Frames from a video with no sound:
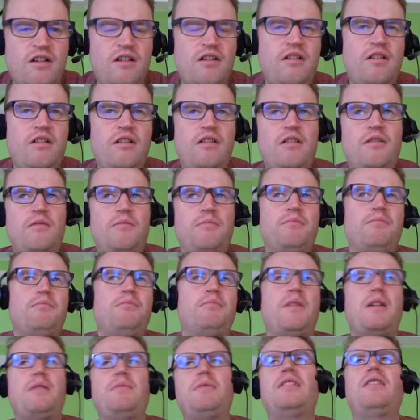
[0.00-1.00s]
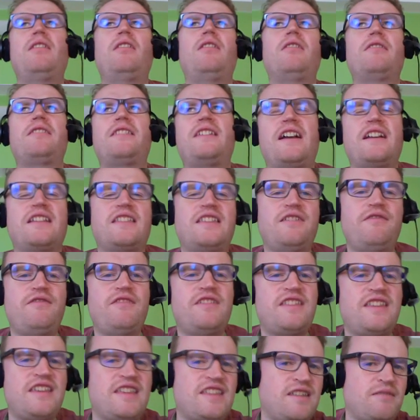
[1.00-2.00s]
or maybe loyalty
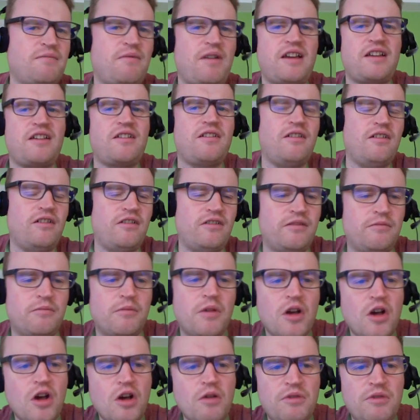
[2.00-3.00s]
activities you might call them,